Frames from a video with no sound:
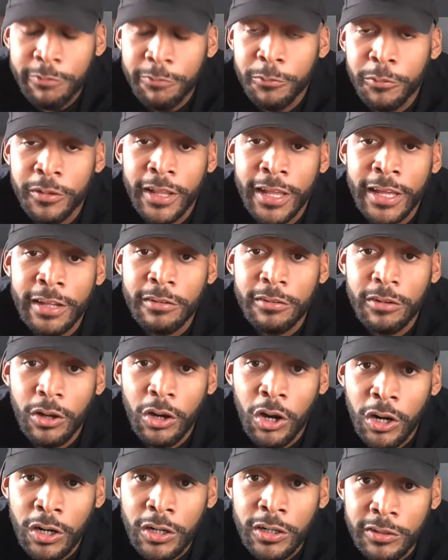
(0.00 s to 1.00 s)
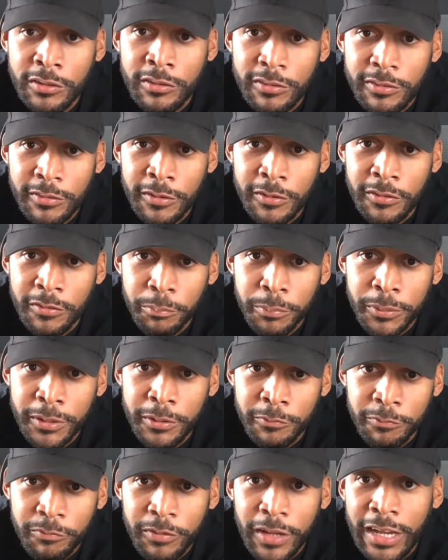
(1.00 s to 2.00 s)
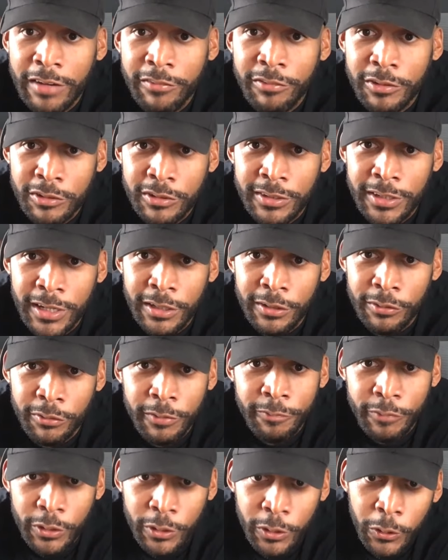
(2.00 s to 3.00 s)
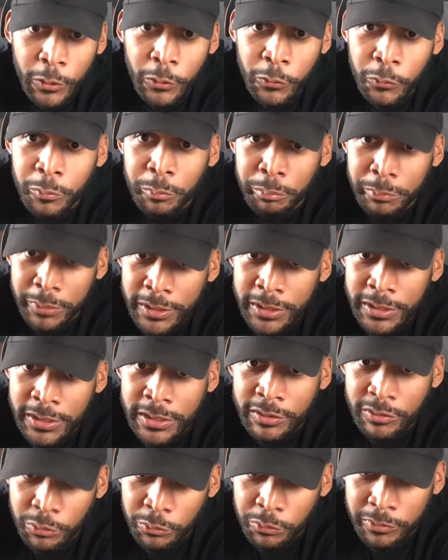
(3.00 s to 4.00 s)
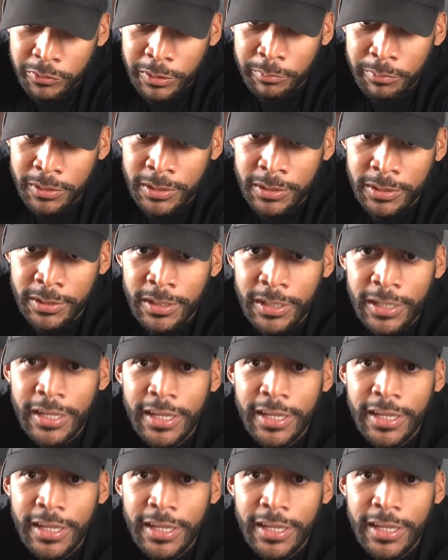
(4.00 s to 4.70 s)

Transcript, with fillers: for that artist to spend $500 of their own money to something.